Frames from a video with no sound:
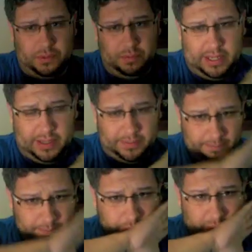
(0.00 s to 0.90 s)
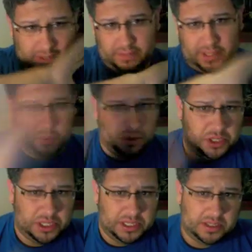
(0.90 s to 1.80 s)
but of like
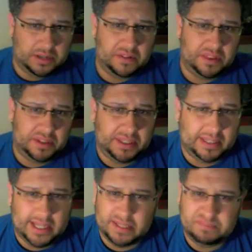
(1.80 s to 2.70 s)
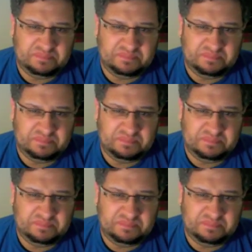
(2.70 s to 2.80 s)
orgies and everything like that.